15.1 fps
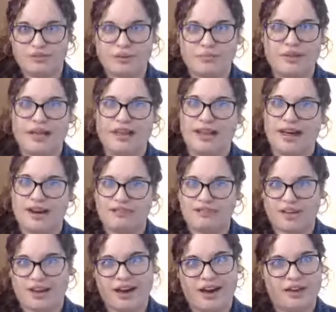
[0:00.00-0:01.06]
We play a lot of
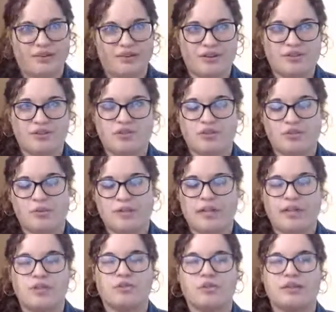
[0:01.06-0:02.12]
legato notes just so we
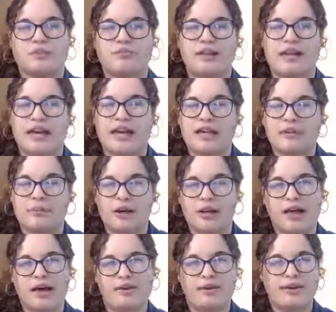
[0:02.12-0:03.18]
get used to playing them
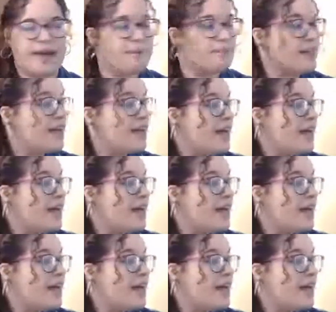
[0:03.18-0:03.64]
all out, okay?